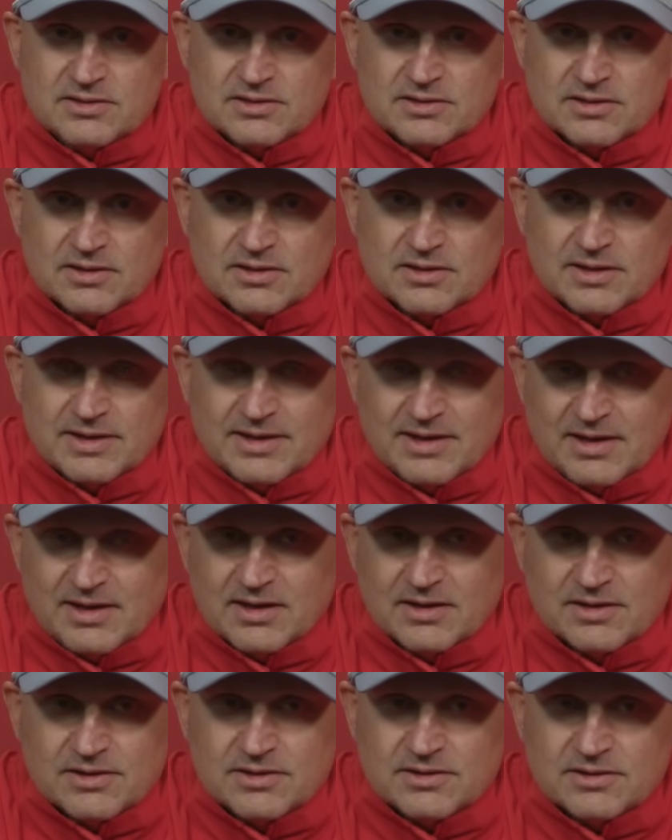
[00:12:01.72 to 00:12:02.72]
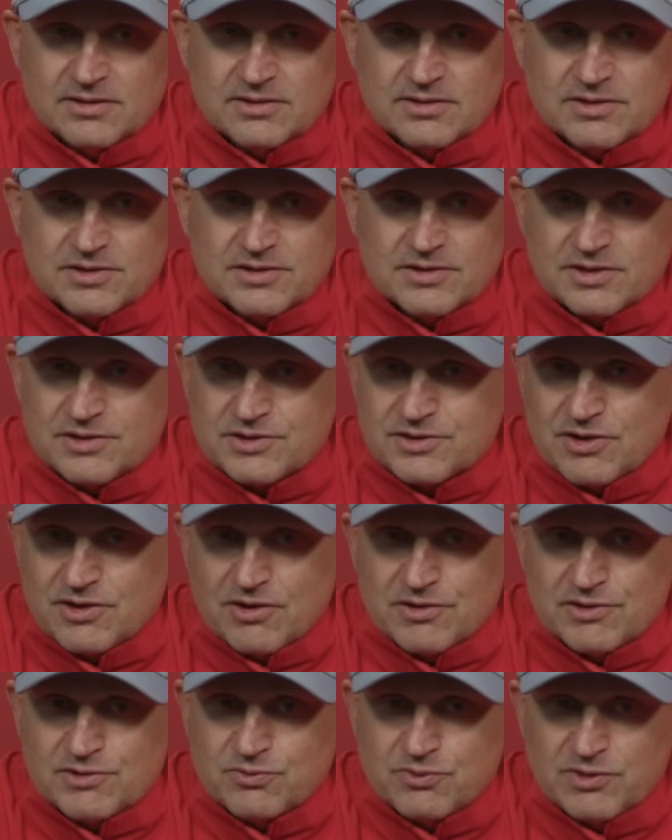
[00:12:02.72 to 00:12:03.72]
And again, it
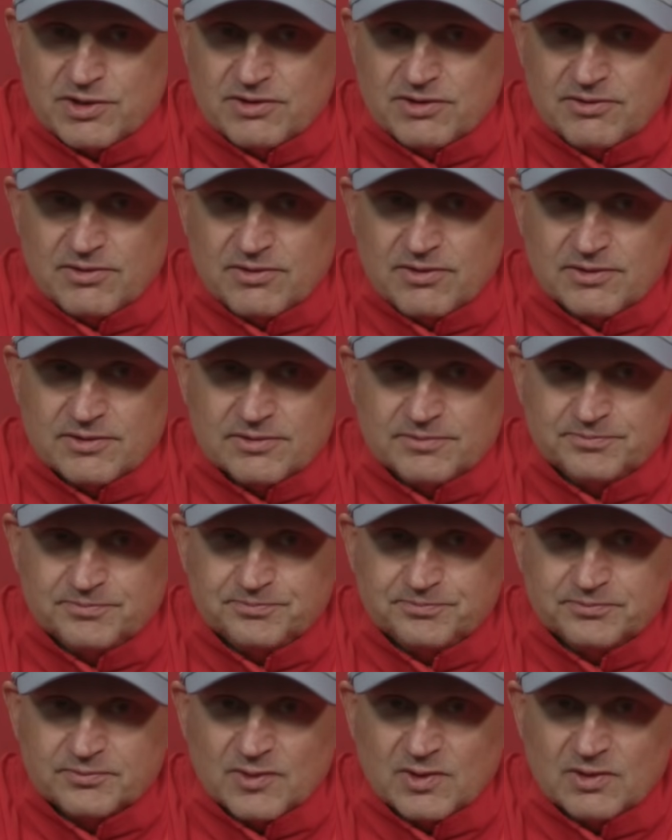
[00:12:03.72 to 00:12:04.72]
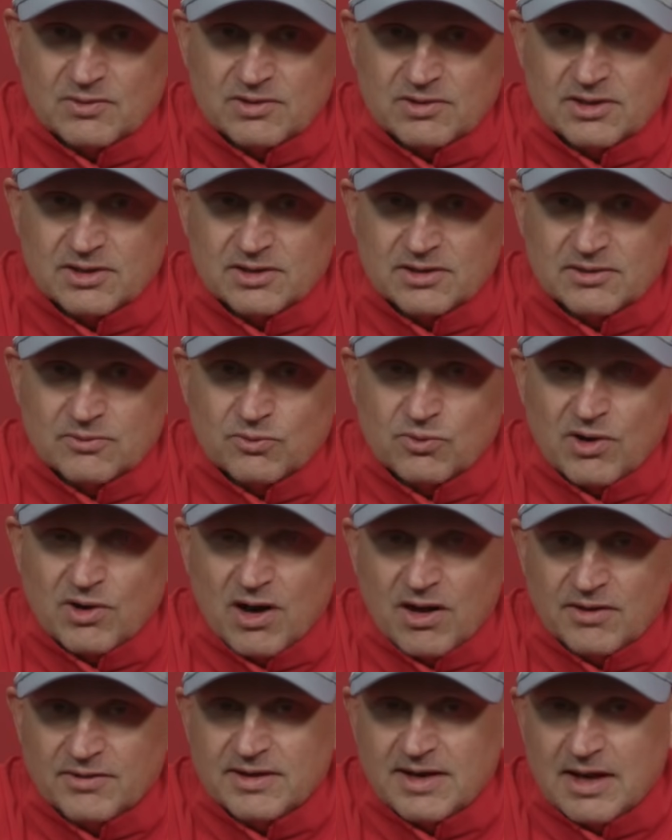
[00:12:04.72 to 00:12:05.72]
starts with, you know, we're
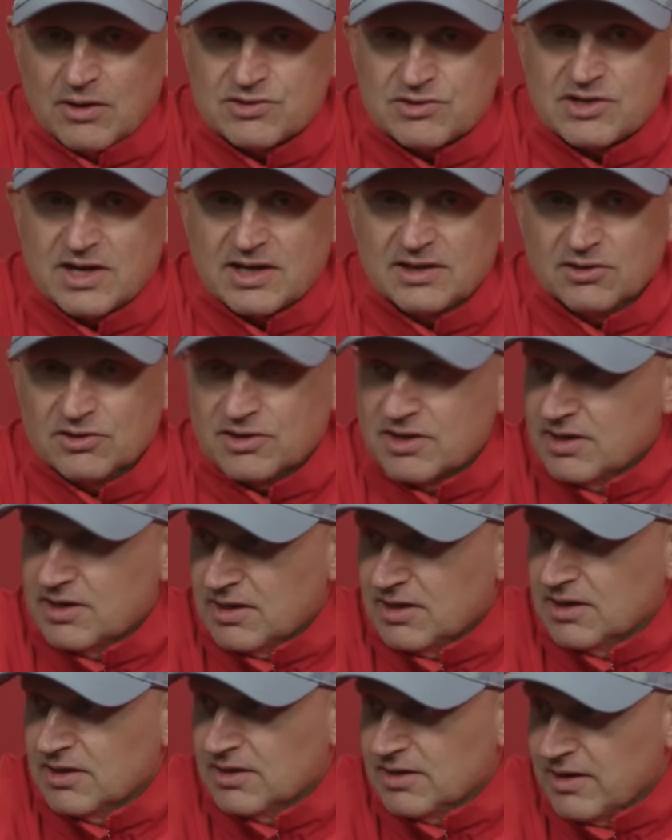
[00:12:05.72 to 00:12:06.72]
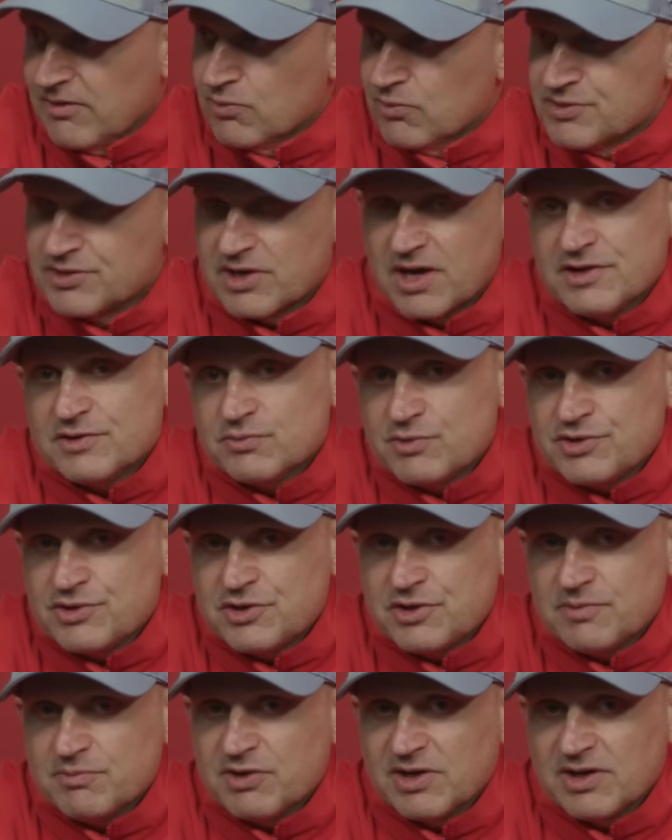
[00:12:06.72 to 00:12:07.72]
on the outside looking in everyone's eyes. We
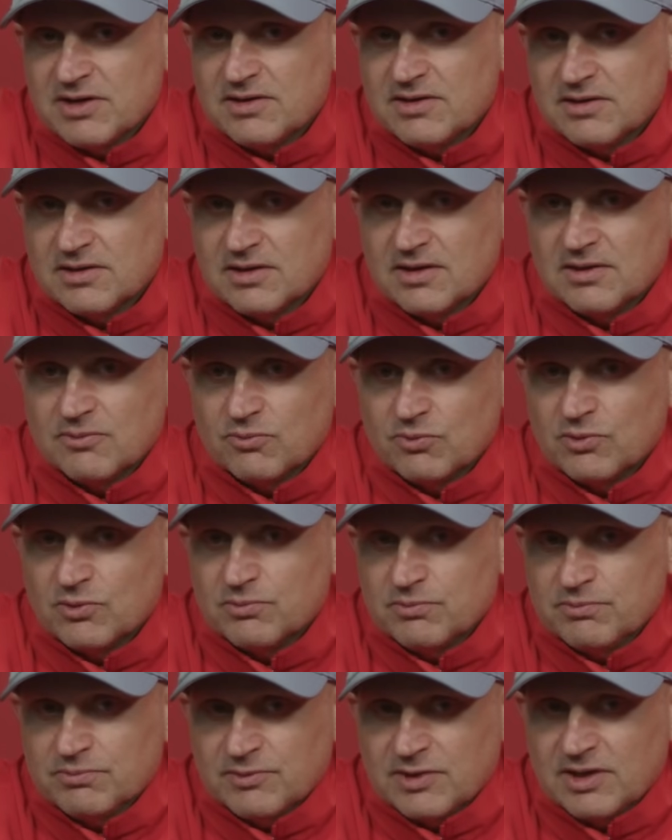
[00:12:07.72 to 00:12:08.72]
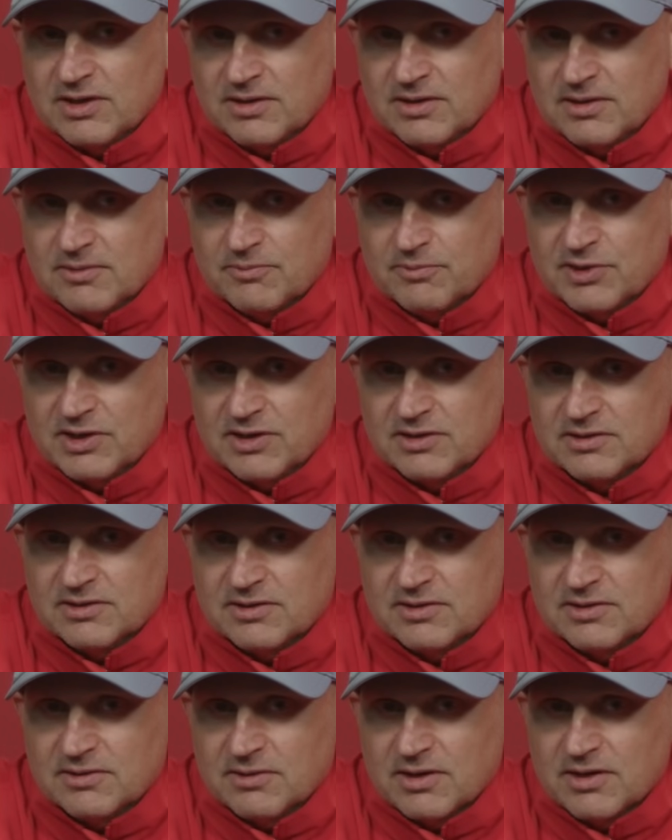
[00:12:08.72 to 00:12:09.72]
should be, and but
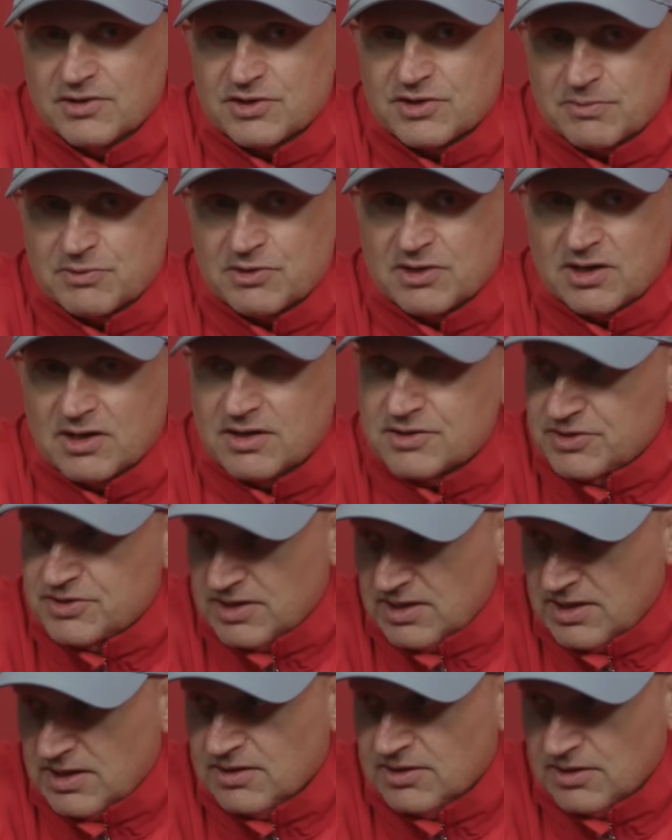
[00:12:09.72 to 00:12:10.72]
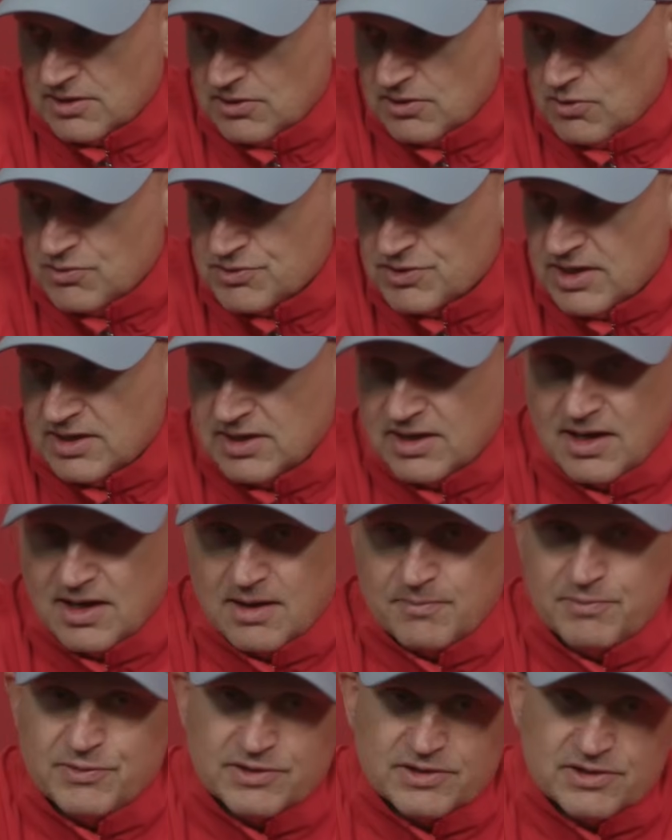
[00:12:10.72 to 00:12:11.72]
it's up to us again to close that
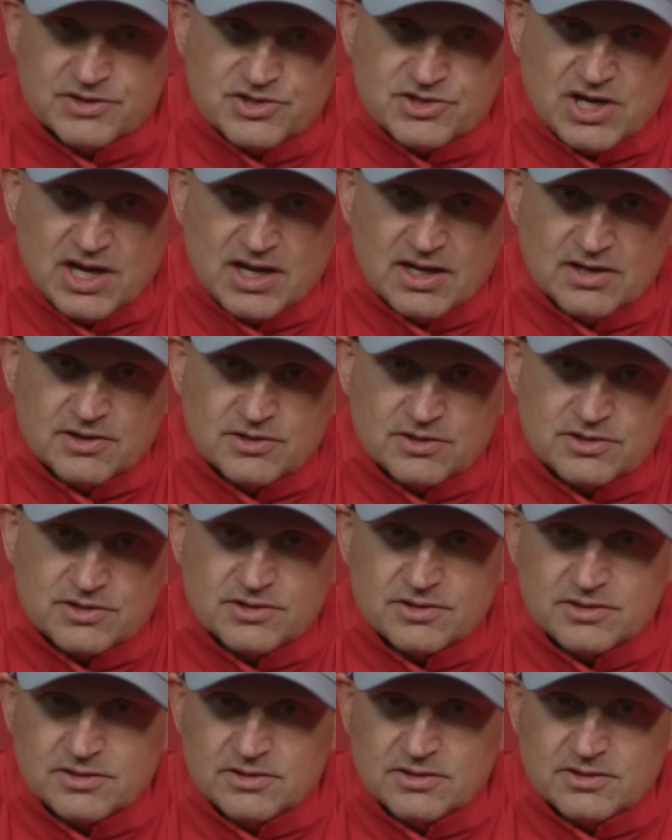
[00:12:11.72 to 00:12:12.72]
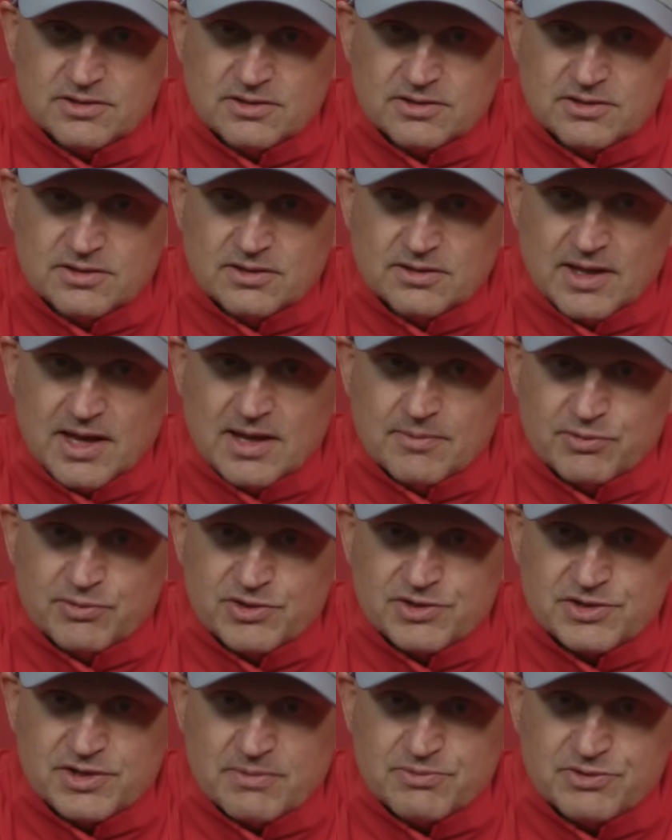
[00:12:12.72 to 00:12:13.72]
gap and to change that
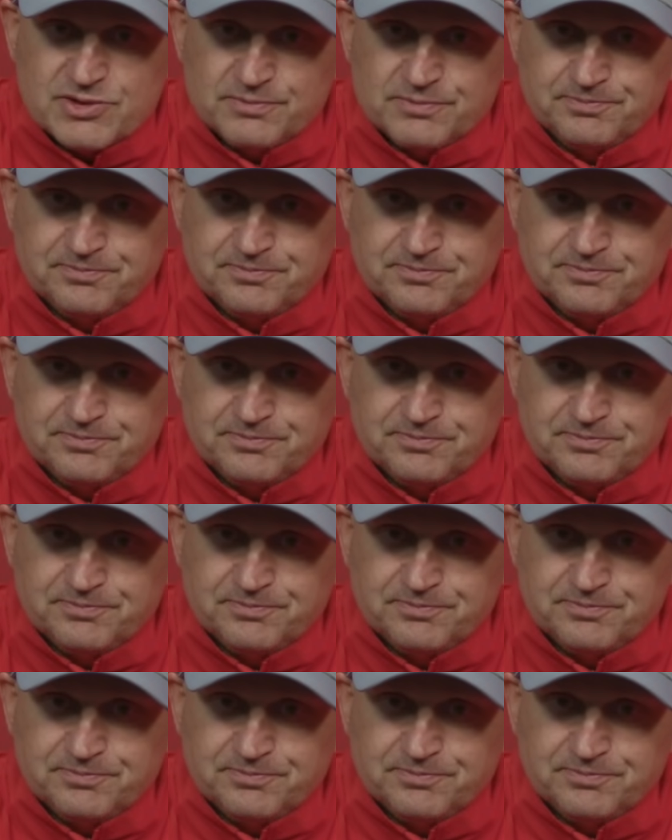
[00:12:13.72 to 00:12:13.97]
perception.